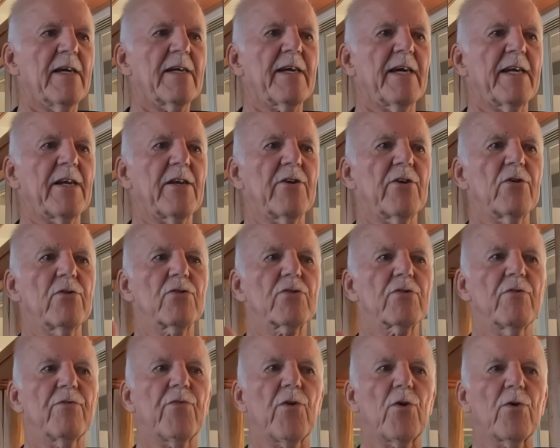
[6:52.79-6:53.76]
can induce
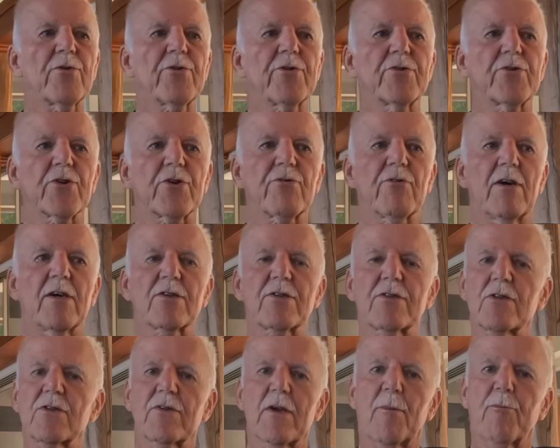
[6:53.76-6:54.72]
a voltage across
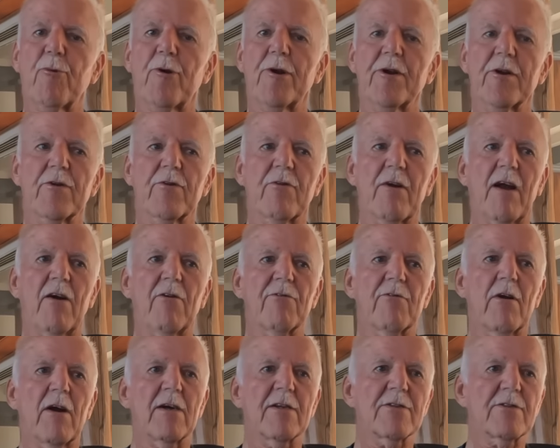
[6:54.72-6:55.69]
the separated
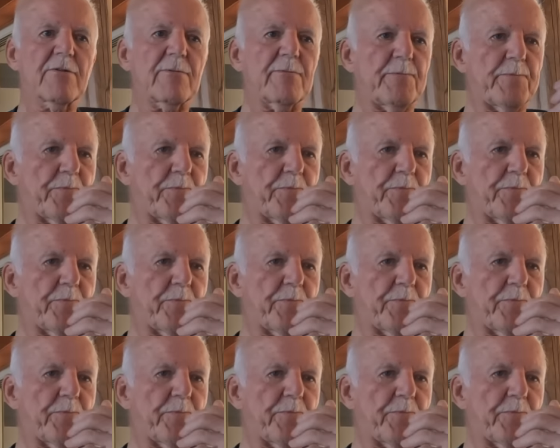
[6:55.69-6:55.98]
ground rods.